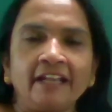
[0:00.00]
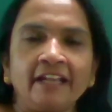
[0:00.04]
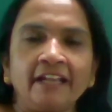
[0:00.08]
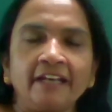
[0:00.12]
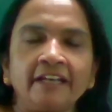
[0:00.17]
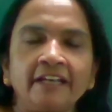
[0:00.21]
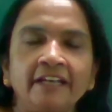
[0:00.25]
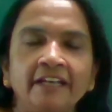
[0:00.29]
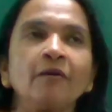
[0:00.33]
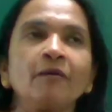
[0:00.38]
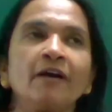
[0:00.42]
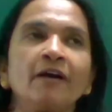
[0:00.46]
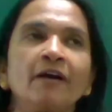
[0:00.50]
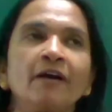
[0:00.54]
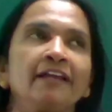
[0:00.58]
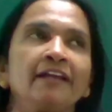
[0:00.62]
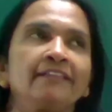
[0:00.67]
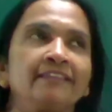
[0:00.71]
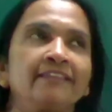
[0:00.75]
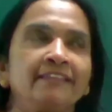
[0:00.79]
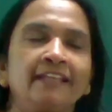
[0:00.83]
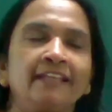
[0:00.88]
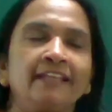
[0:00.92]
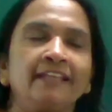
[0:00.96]
Now I
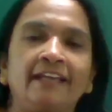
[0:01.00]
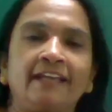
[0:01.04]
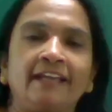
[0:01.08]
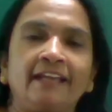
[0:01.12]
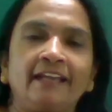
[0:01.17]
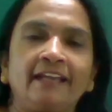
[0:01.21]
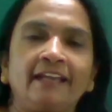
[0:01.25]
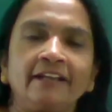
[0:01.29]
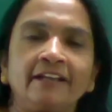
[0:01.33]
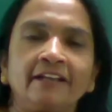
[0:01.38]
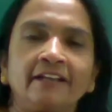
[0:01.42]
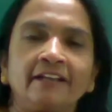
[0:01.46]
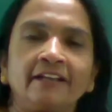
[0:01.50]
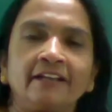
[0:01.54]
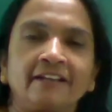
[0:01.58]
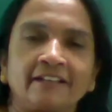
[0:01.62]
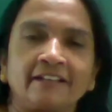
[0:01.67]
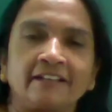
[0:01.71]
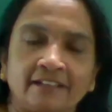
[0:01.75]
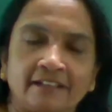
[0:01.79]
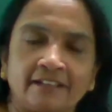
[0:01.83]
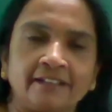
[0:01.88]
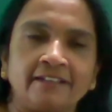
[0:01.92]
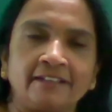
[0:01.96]
think
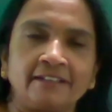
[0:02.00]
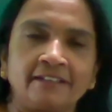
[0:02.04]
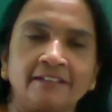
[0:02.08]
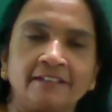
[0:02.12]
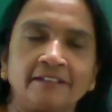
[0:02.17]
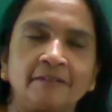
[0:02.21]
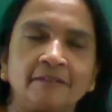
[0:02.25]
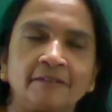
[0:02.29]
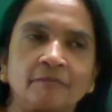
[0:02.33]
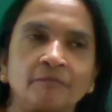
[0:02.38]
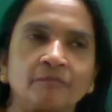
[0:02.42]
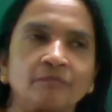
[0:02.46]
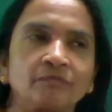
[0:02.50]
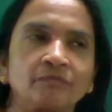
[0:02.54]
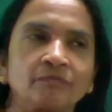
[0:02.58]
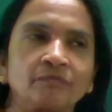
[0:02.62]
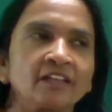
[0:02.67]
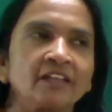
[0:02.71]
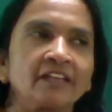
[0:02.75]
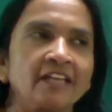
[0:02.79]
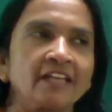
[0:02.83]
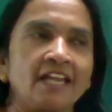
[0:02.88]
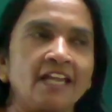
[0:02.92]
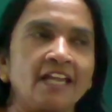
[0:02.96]

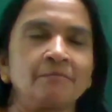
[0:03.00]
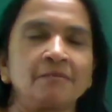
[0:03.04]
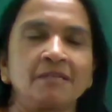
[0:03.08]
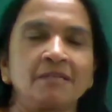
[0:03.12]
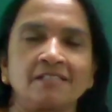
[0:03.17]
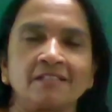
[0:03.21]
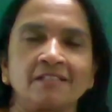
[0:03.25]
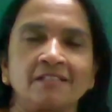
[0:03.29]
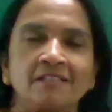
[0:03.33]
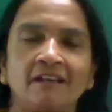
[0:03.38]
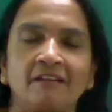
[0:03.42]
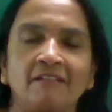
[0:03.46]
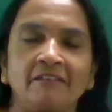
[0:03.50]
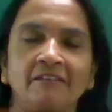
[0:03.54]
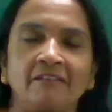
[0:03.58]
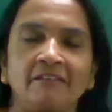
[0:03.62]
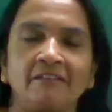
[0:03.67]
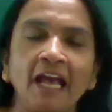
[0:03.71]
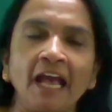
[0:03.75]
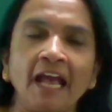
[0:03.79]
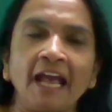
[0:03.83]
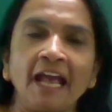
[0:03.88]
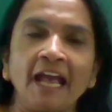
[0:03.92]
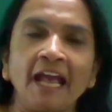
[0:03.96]
time is
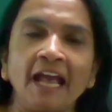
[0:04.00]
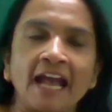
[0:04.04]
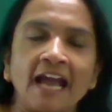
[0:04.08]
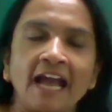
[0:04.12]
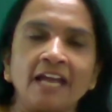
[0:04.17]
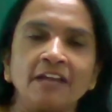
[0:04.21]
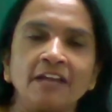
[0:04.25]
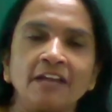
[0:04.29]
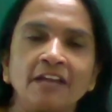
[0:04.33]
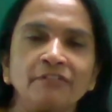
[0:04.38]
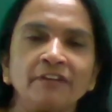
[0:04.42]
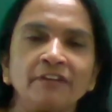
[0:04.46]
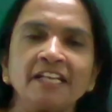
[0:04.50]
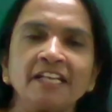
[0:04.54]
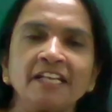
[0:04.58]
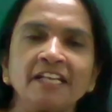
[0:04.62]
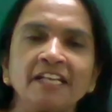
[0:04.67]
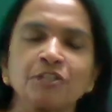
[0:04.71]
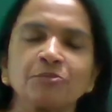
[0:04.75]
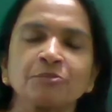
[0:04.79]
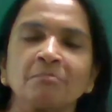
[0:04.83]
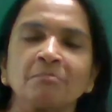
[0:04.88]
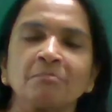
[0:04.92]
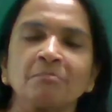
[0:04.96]
over. I
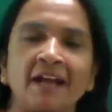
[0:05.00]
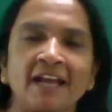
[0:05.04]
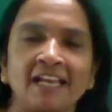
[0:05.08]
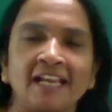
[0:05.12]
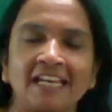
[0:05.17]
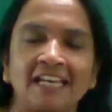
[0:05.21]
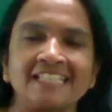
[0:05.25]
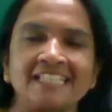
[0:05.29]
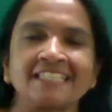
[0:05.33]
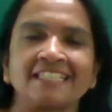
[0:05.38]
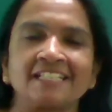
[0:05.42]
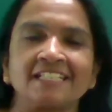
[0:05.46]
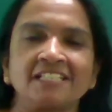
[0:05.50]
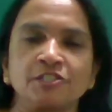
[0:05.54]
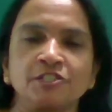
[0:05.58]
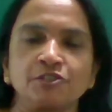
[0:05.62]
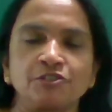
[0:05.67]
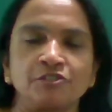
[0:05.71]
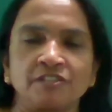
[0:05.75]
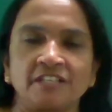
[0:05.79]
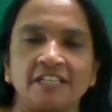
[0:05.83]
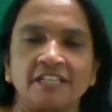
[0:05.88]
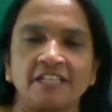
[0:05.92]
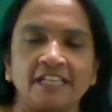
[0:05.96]
finished my lesson
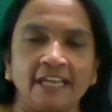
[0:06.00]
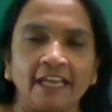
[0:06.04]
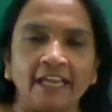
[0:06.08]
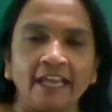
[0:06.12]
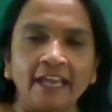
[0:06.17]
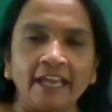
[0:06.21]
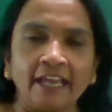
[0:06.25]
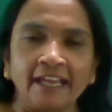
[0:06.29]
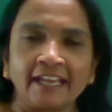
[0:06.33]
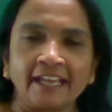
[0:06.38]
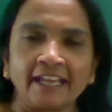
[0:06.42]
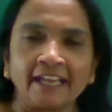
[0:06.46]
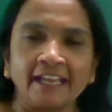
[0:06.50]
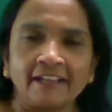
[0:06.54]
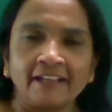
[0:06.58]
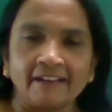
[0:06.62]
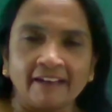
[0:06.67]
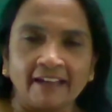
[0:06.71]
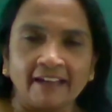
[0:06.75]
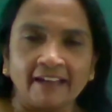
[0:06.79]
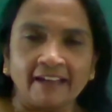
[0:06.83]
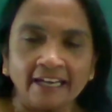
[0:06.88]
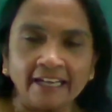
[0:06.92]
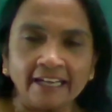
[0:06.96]
today,
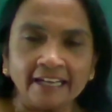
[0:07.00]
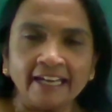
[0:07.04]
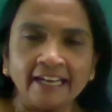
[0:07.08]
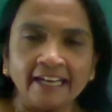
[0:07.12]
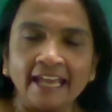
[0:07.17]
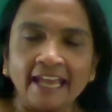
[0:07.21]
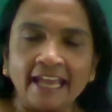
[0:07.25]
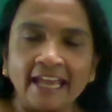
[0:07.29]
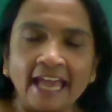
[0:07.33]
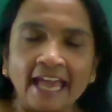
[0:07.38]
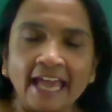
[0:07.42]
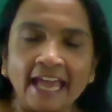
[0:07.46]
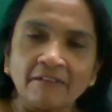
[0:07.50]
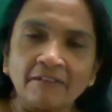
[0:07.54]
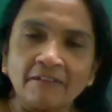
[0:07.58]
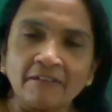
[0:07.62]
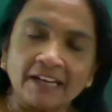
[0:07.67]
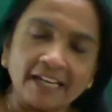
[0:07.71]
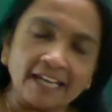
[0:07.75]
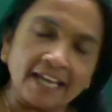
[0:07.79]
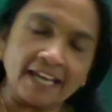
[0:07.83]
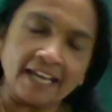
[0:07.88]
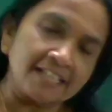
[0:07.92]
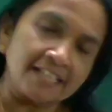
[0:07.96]
right? Have a
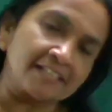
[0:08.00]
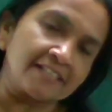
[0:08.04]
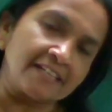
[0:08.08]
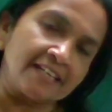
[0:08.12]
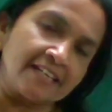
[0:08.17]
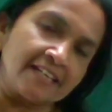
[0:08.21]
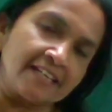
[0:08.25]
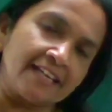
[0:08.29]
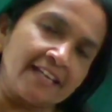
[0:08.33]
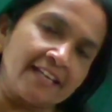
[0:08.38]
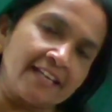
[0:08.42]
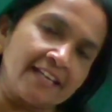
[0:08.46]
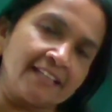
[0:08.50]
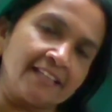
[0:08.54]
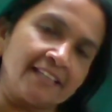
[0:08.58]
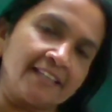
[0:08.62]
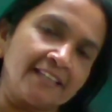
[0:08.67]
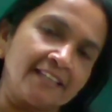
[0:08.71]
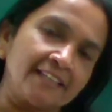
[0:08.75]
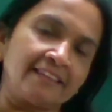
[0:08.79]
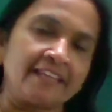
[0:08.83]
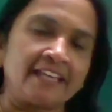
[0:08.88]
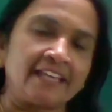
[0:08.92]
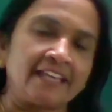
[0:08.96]
nice day
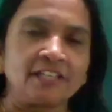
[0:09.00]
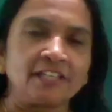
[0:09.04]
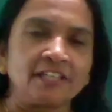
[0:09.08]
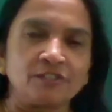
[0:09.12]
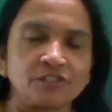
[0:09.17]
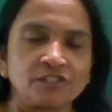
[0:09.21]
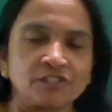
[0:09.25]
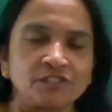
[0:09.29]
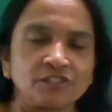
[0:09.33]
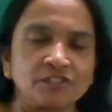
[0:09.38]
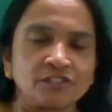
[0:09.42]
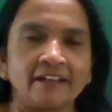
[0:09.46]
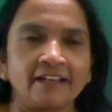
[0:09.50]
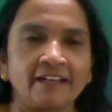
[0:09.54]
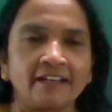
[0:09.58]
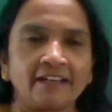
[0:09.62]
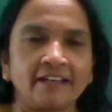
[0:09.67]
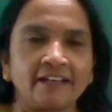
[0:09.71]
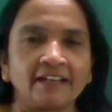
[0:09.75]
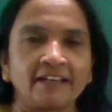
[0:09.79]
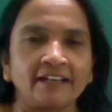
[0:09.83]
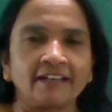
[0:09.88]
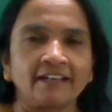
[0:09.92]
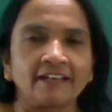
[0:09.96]
and thank you
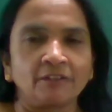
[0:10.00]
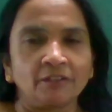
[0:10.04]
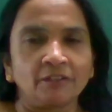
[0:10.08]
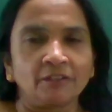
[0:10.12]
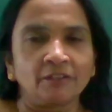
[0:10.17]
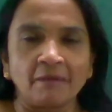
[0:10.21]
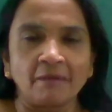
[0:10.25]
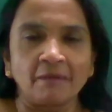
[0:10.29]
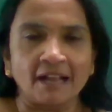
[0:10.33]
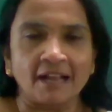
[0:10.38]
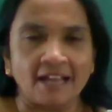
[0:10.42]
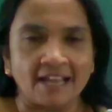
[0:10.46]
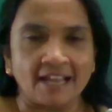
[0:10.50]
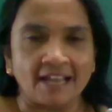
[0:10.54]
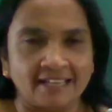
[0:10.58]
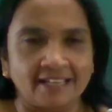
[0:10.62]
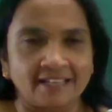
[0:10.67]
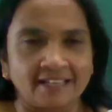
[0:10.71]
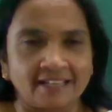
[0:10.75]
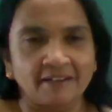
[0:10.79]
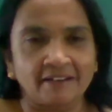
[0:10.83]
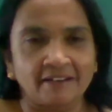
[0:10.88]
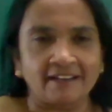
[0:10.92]
children. Goodbye.